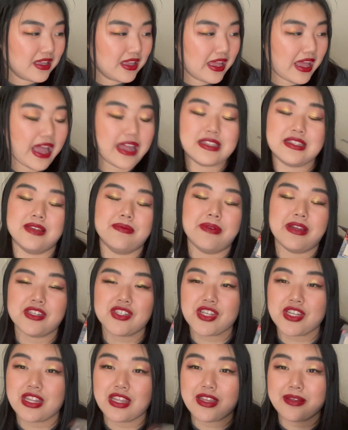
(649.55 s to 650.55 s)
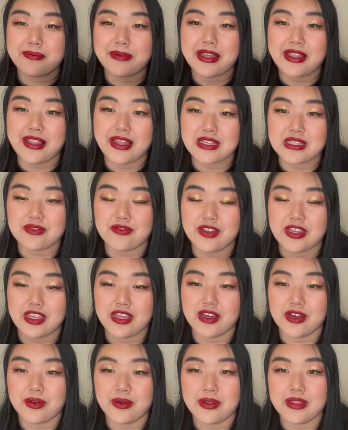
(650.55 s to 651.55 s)
I did mention in my last
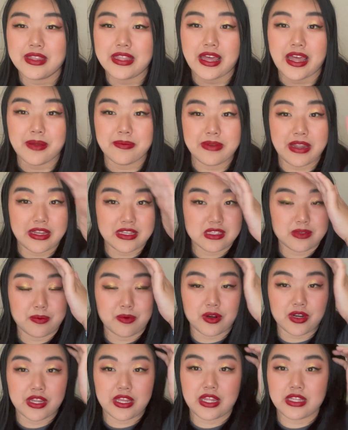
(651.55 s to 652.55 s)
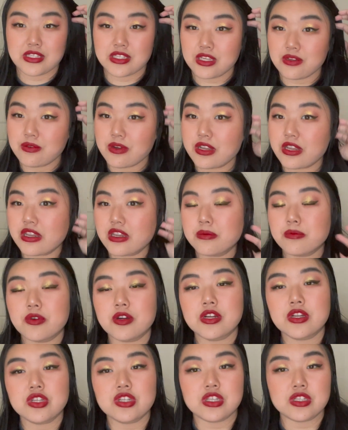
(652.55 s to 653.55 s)
video that I'm not supporting Ensley Rain
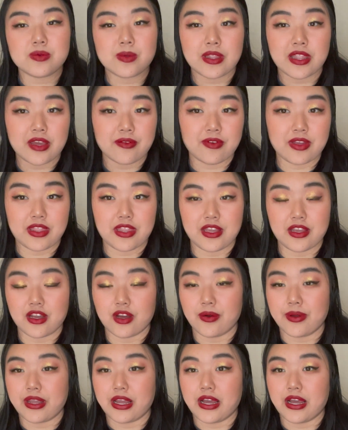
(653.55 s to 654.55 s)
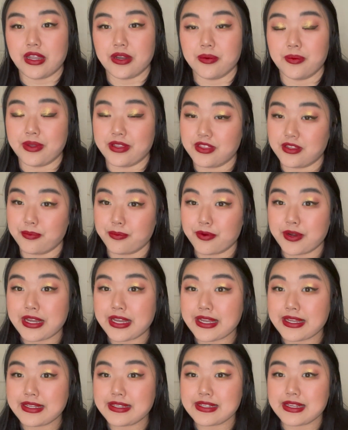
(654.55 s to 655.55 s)
anymore, just with everything going on with the
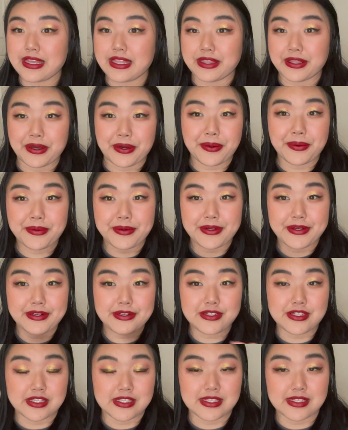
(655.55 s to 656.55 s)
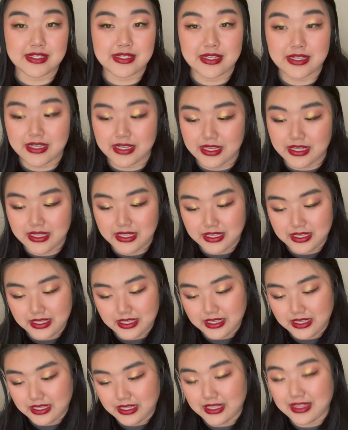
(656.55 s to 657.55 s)
brand and the owner, just
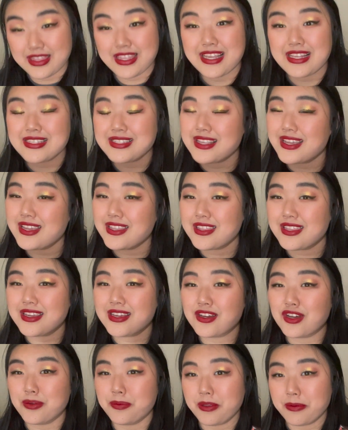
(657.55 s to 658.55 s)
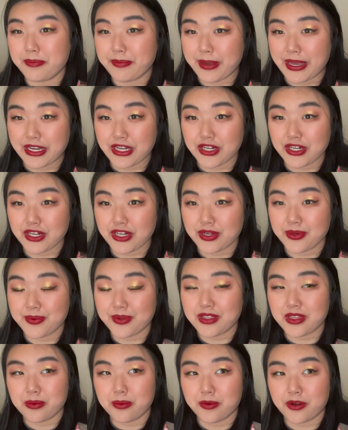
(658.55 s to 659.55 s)
things that I think could be better with
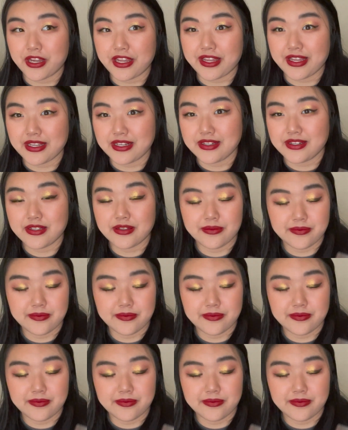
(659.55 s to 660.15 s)
the brand.